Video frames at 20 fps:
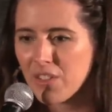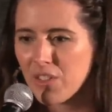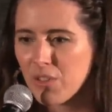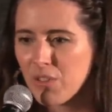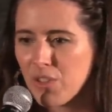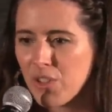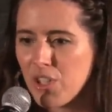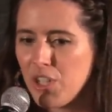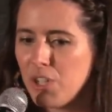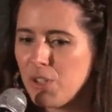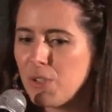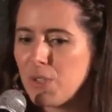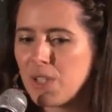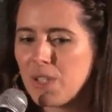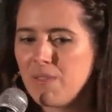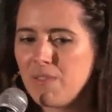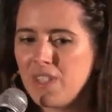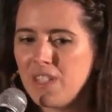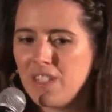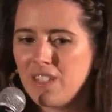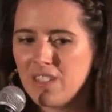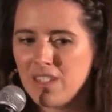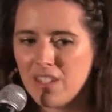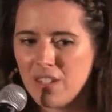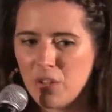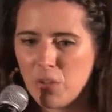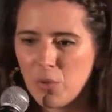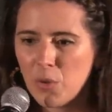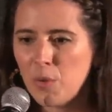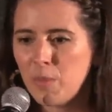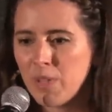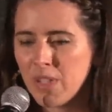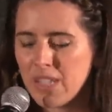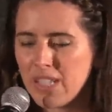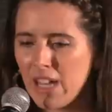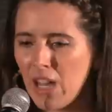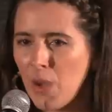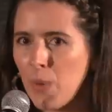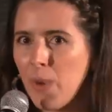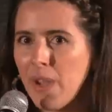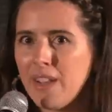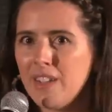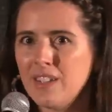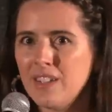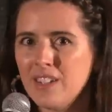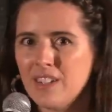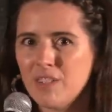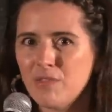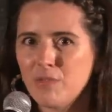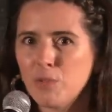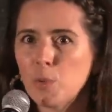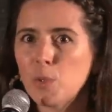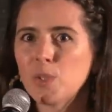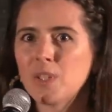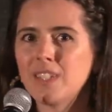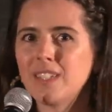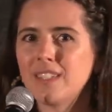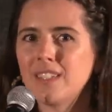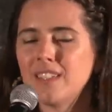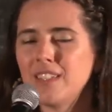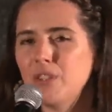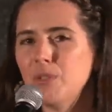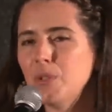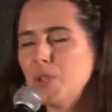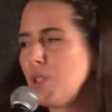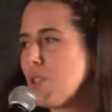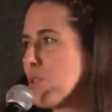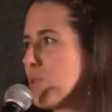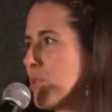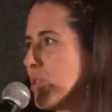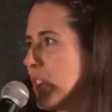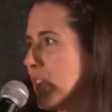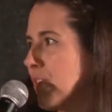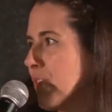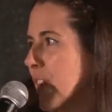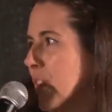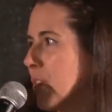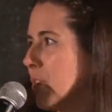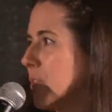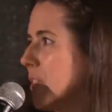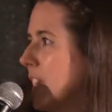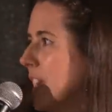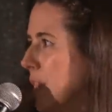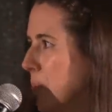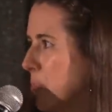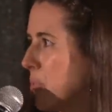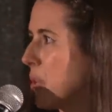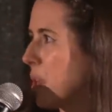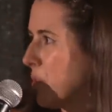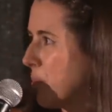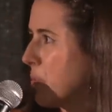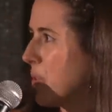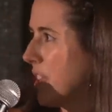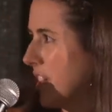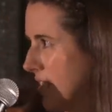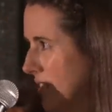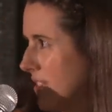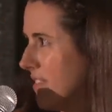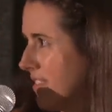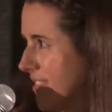the use of these enormous low-end forces in the orchestra felt really appropriate.